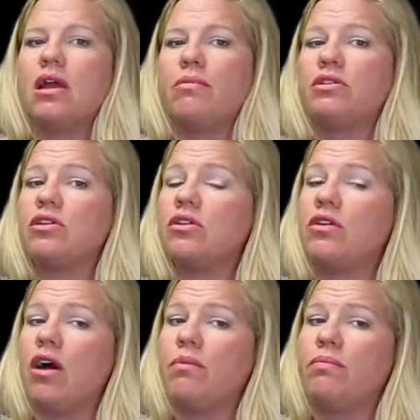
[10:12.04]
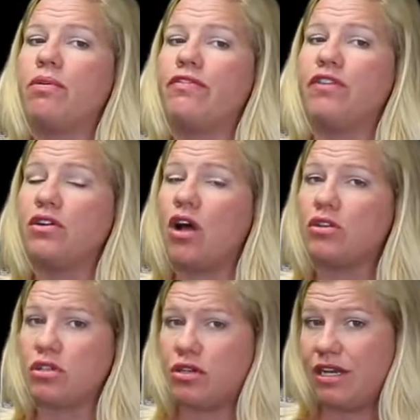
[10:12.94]
Preferred
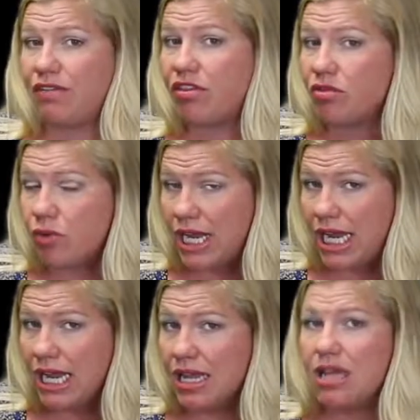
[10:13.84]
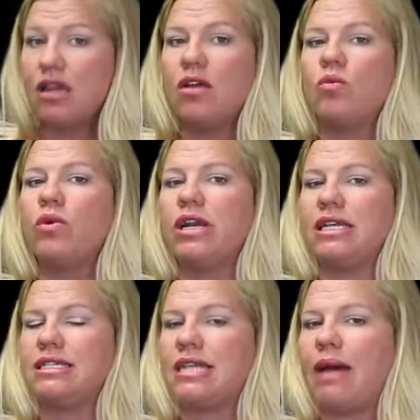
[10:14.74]
alternative 3 would
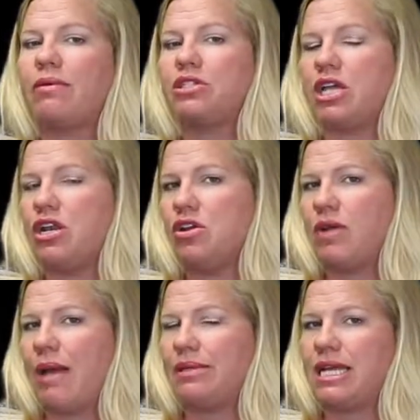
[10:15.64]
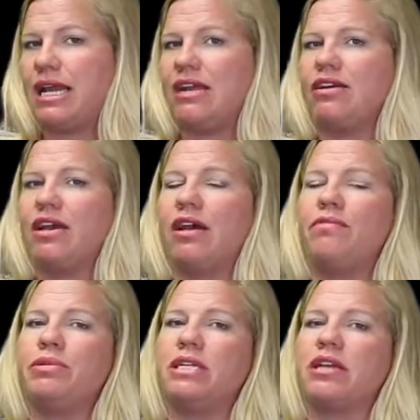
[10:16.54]
establish a new habitat area
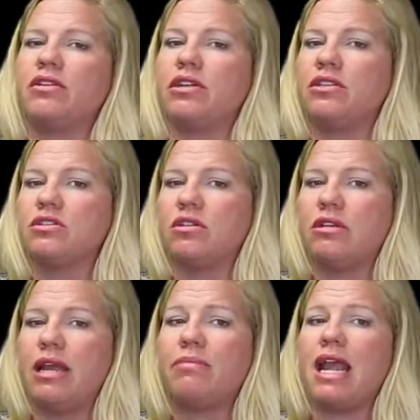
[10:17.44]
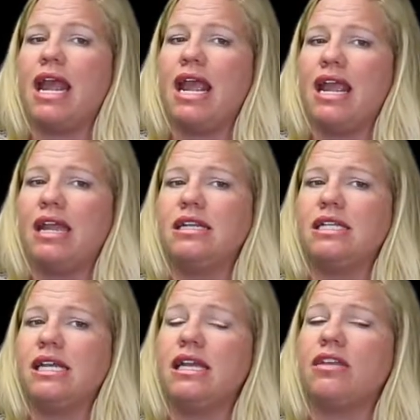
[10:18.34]
of particular concern named
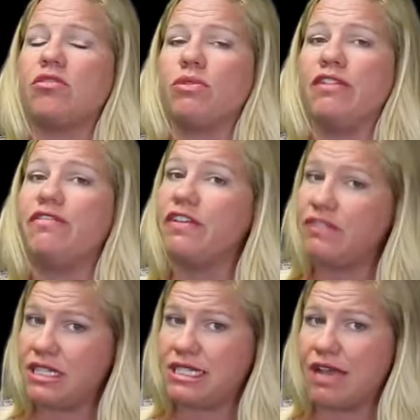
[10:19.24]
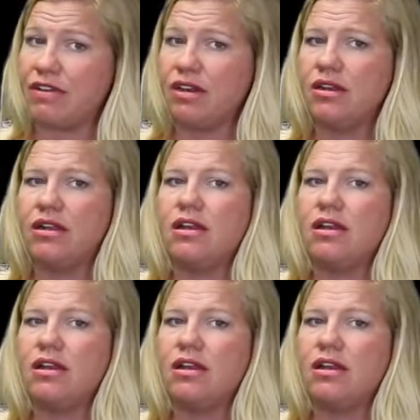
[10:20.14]
AT357.